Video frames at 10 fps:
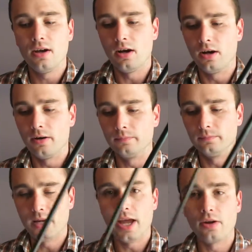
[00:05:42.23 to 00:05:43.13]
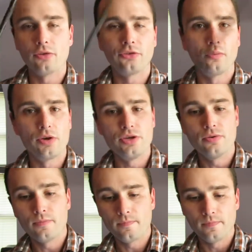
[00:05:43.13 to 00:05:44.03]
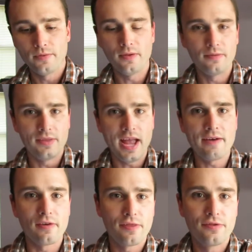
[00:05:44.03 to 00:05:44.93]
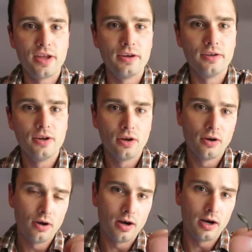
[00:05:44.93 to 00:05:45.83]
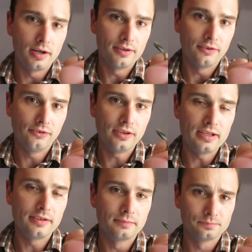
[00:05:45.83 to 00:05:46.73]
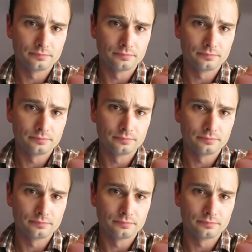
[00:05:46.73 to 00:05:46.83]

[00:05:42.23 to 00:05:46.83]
And also when they have a thin seat